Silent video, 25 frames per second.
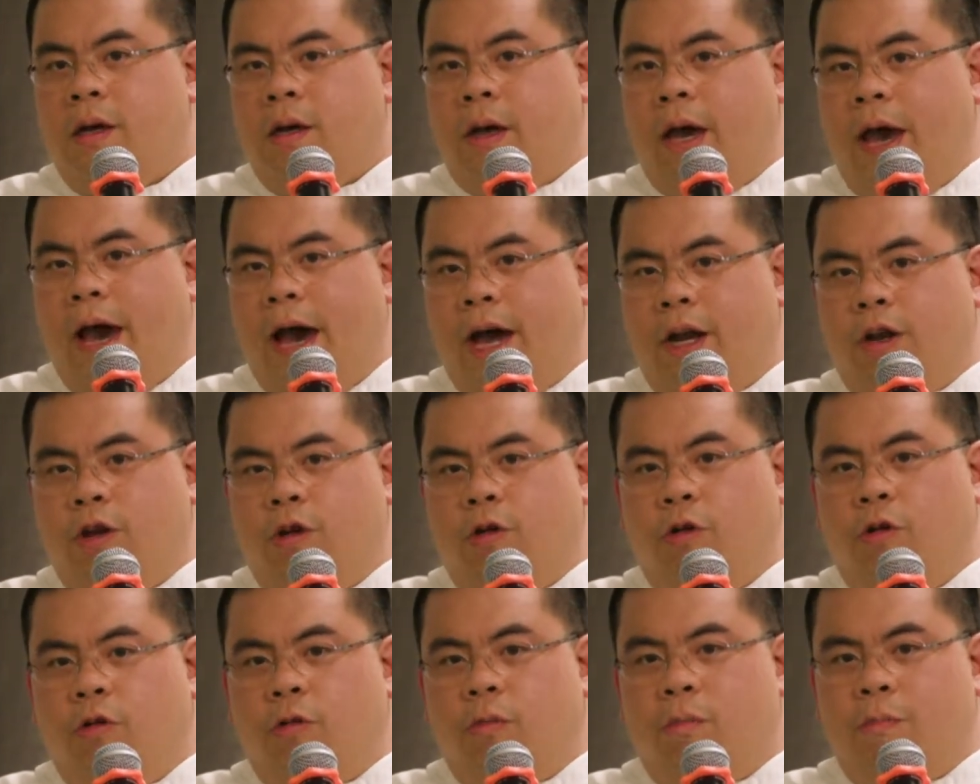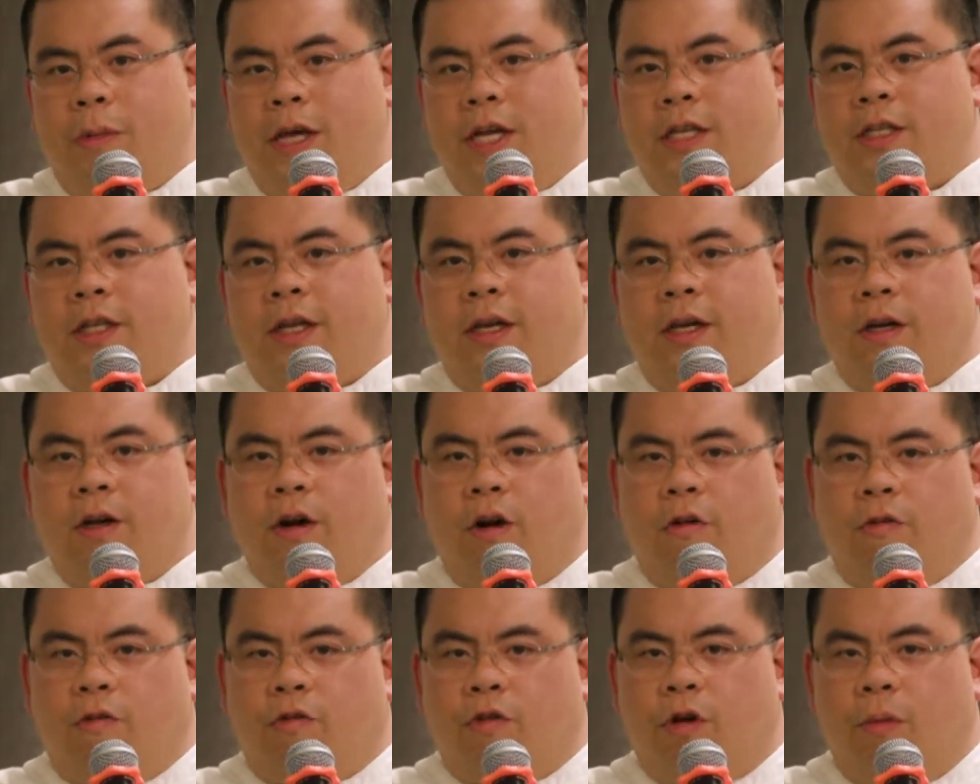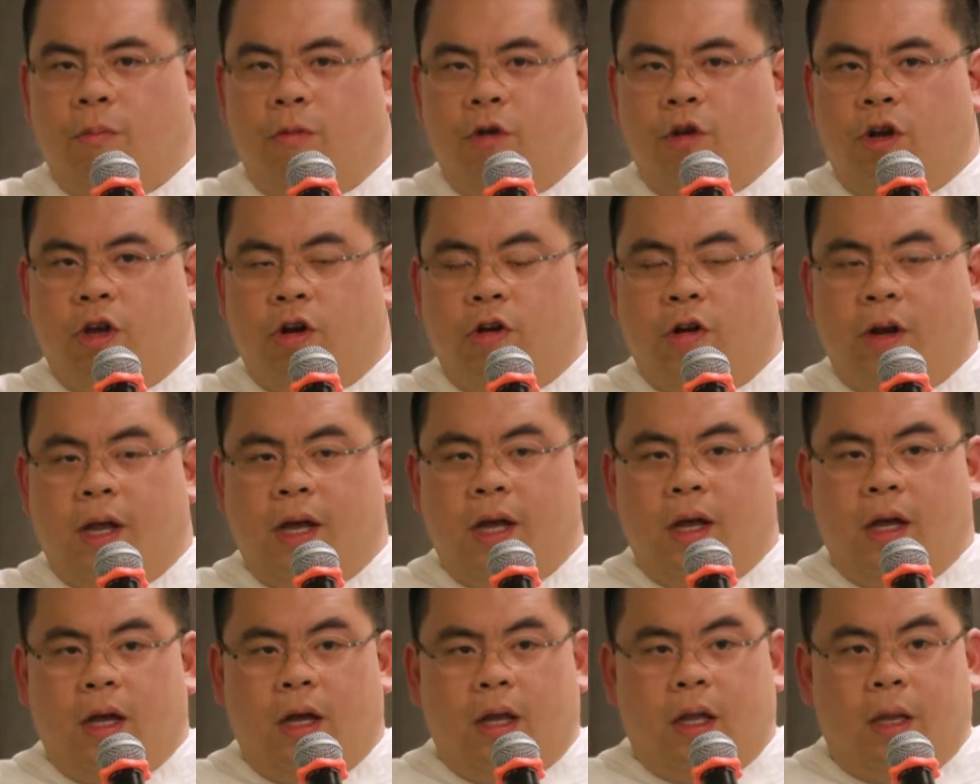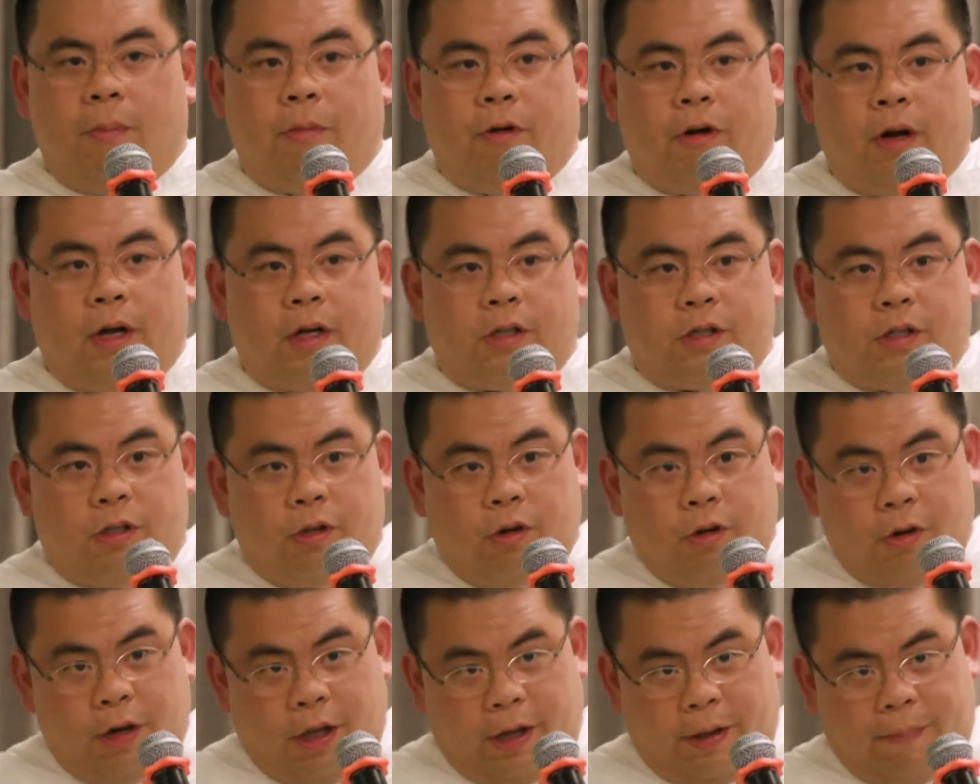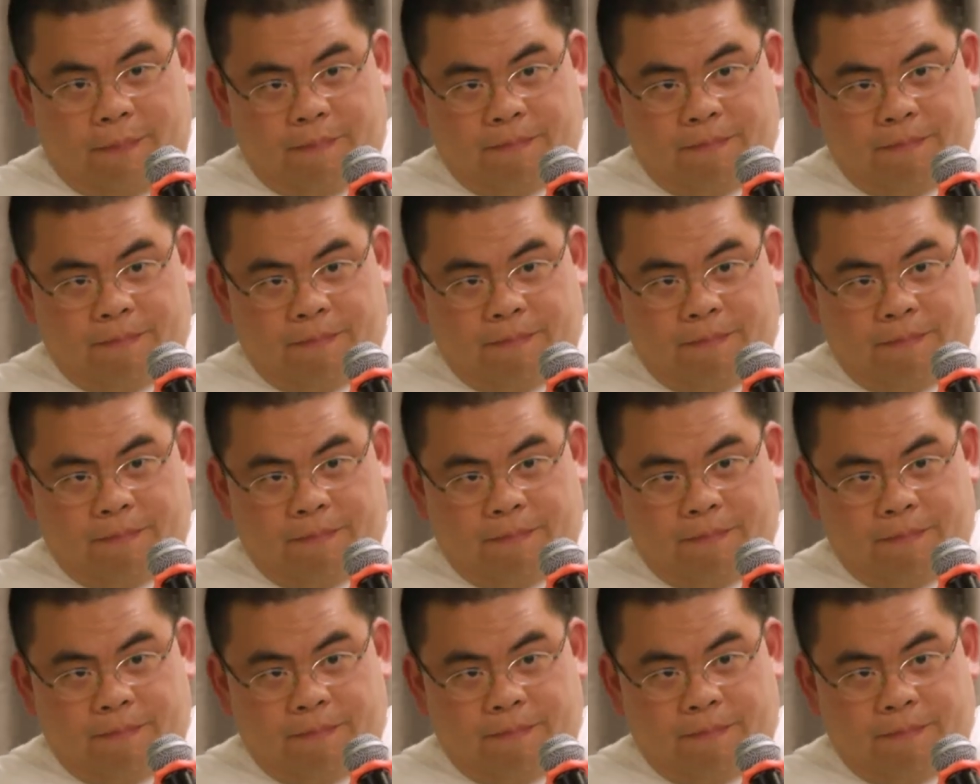annual meeting of Comunione e Liberazione.